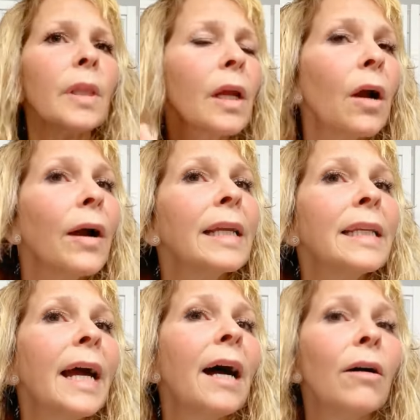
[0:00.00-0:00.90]
All right,
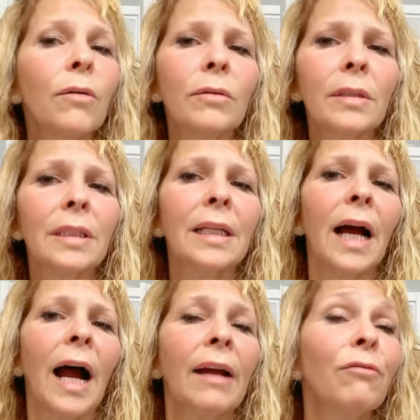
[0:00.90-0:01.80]
now
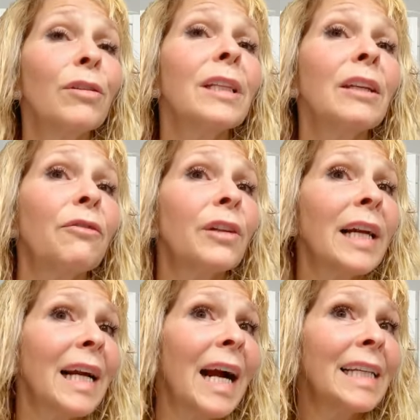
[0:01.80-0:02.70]
I really feel
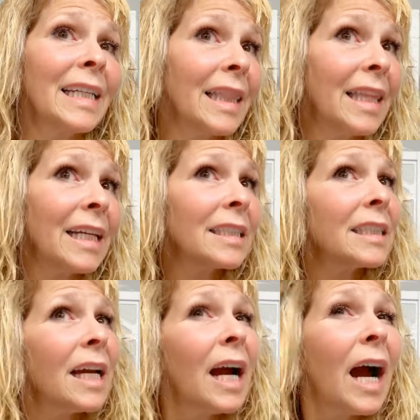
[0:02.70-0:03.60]
like I need
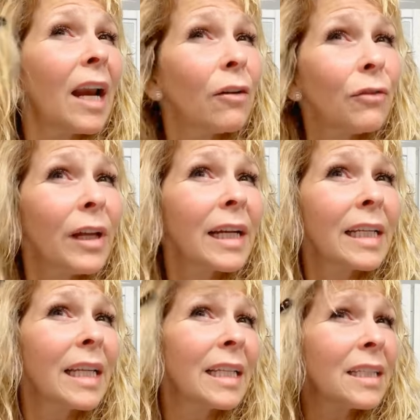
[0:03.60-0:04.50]
this. I don't feel like I
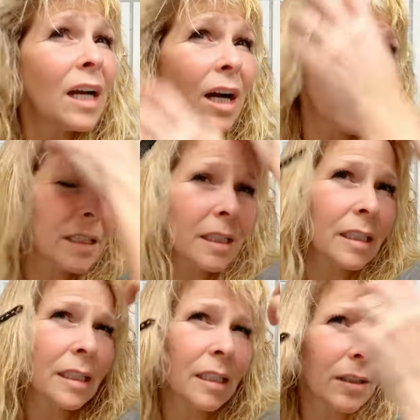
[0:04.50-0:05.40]
need a ton
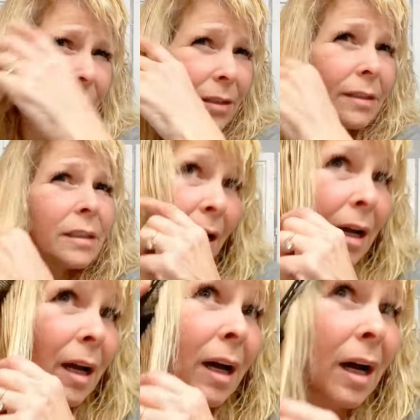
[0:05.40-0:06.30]
in here.
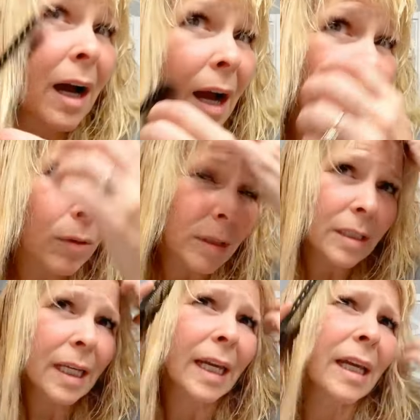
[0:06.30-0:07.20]
I will
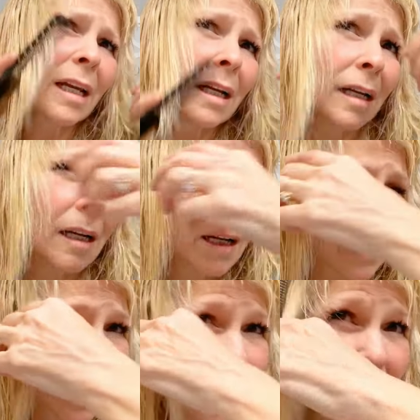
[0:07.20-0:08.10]
take
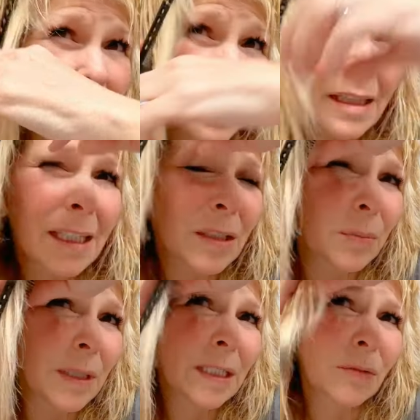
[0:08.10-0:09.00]
this
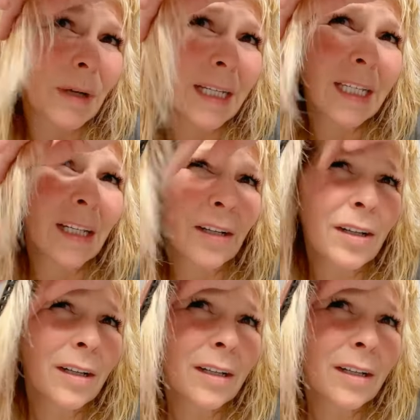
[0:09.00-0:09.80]
piece right here.